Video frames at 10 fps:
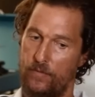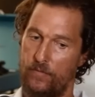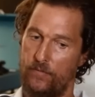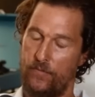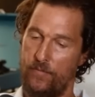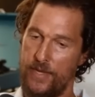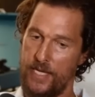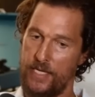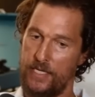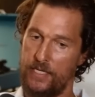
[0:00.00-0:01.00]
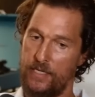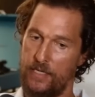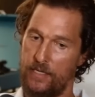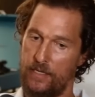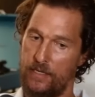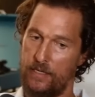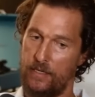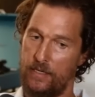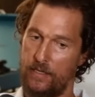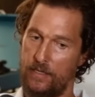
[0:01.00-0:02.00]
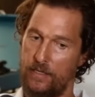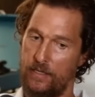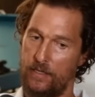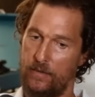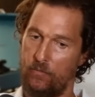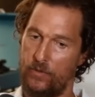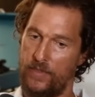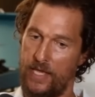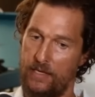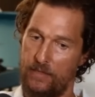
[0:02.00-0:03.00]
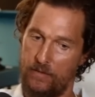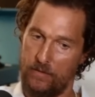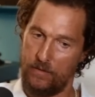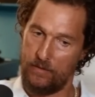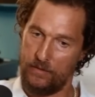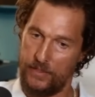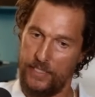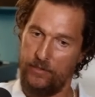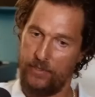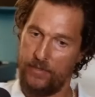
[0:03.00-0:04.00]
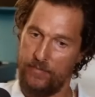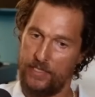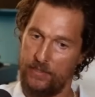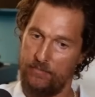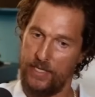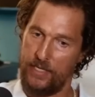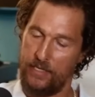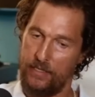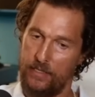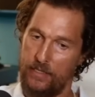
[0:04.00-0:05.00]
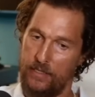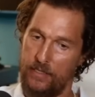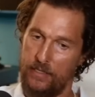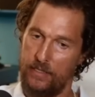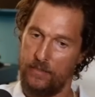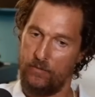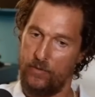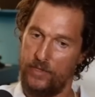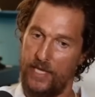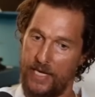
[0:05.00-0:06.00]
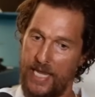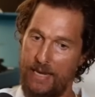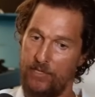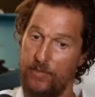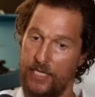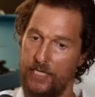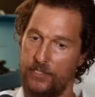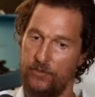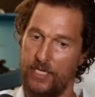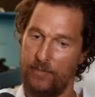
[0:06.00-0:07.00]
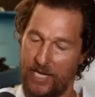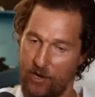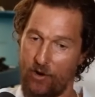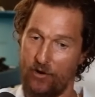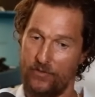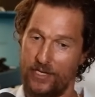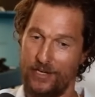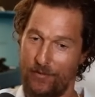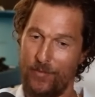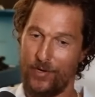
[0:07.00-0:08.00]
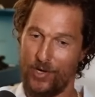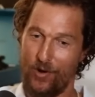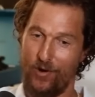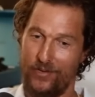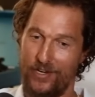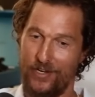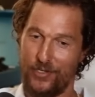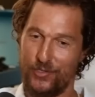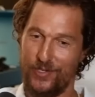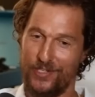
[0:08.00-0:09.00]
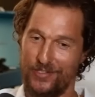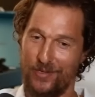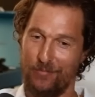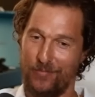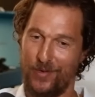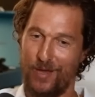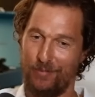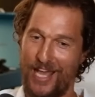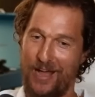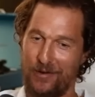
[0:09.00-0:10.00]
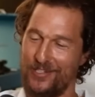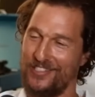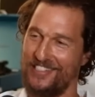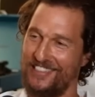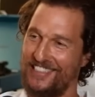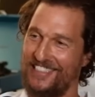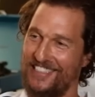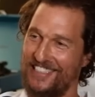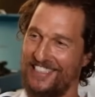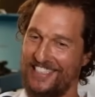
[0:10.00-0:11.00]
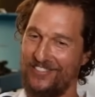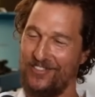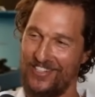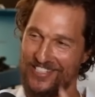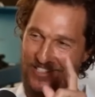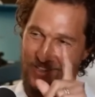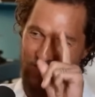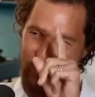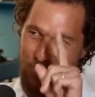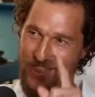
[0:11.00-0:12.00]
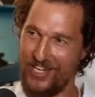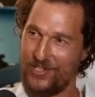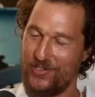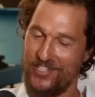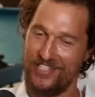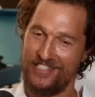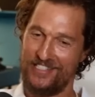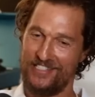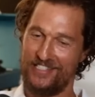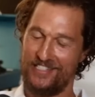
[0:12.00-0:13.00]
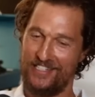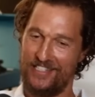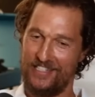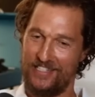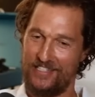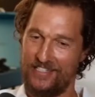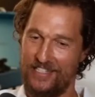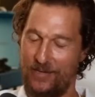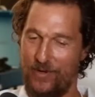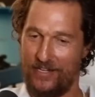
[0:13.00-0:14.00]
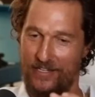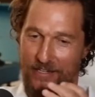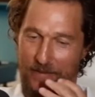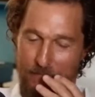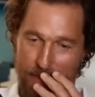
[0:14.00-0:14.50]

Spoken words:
For me, what that literally meant to me when that came to me in a dream, and I remember carved it in a tree. It took a couple hours. I still know where that tree is, Santa Monica.